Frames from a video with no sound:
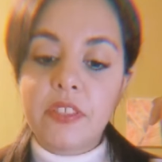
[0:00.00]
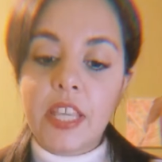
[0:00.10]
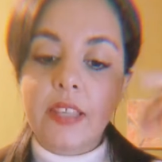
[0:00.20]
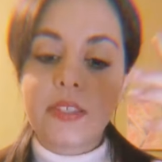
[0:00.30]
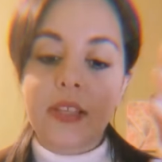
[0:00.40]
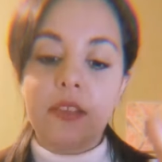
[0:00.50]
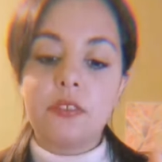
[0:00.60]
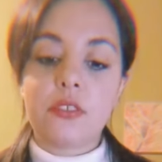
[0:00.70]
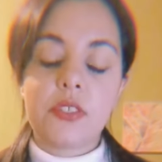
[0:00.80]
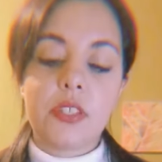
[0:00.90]
takes
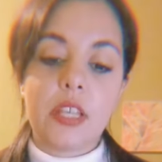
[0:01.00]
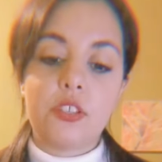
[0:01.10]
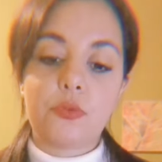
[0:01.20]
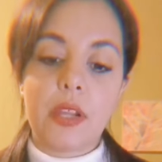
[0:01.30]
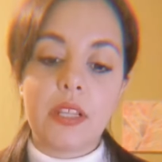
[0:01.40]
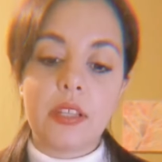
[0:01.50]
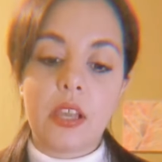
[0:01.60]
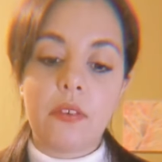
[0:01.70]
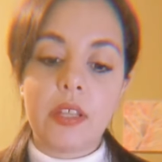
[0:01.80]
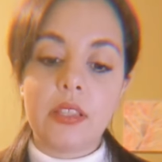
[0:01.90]
center stage right
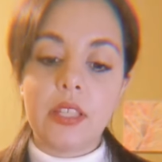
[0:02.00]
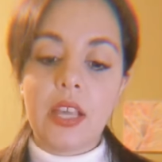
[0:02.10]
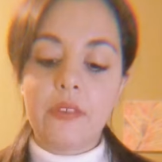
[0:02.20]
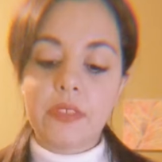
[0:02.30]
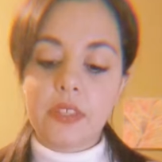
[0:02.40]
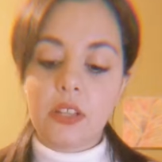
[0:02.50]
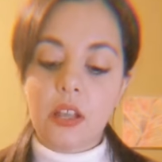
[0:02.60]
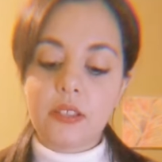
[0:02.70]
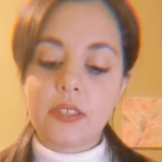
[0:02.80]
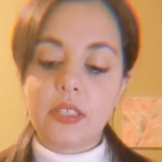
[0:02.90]
now, and love does
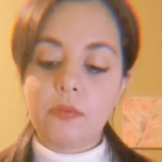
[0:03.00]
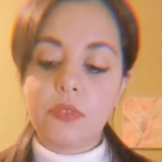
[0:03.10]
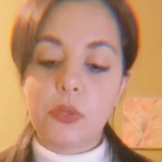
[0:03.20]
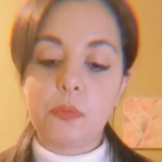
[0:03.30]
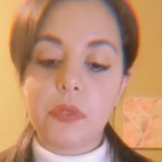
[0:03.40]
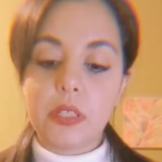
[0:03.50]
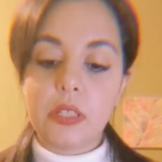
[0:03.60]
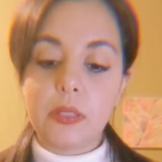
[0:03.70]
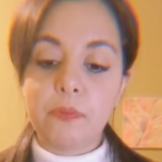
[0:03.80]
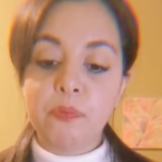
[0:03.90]
not seem to
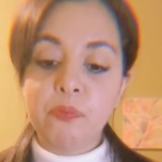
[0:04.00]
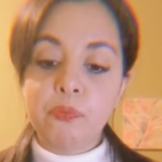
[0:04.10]
be